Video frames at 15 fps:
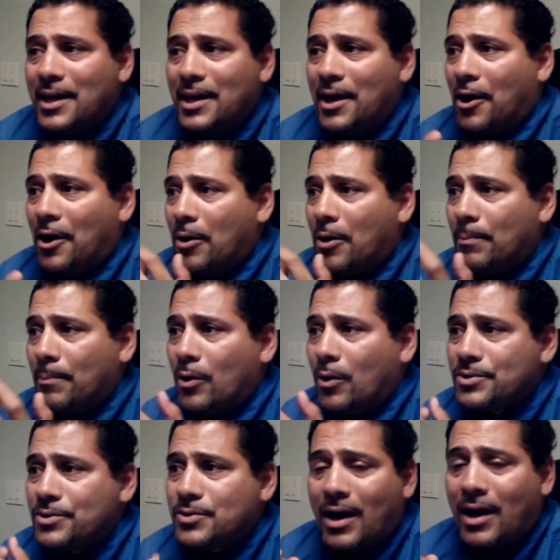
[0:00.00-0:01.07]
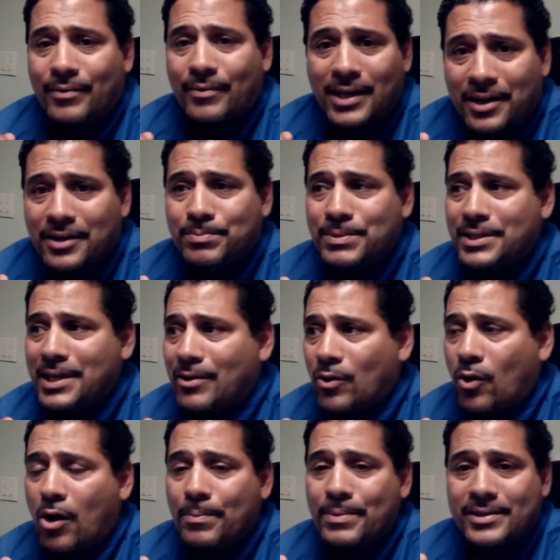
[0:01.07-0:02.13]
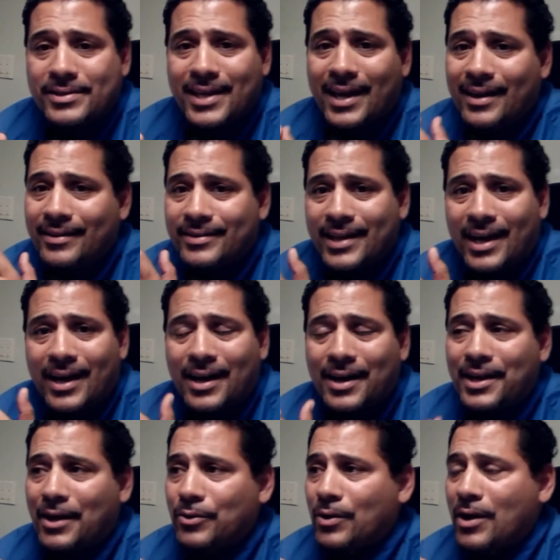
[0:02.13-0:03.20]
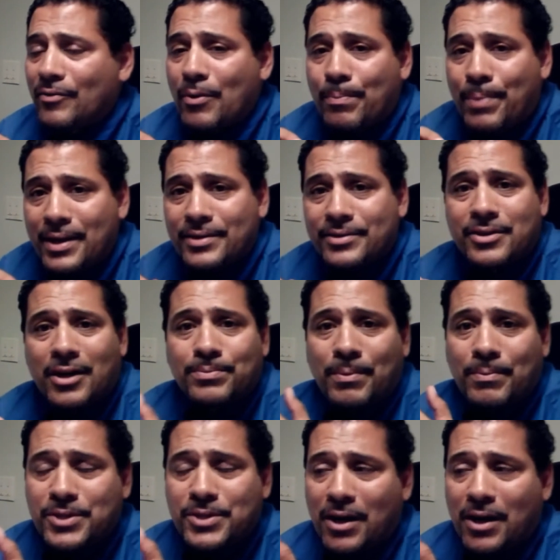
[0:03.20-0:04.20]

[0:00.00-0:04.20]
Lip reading: Also, I have a lot of customers that call me and say, hey, Don, I don't have a pay stub. I'm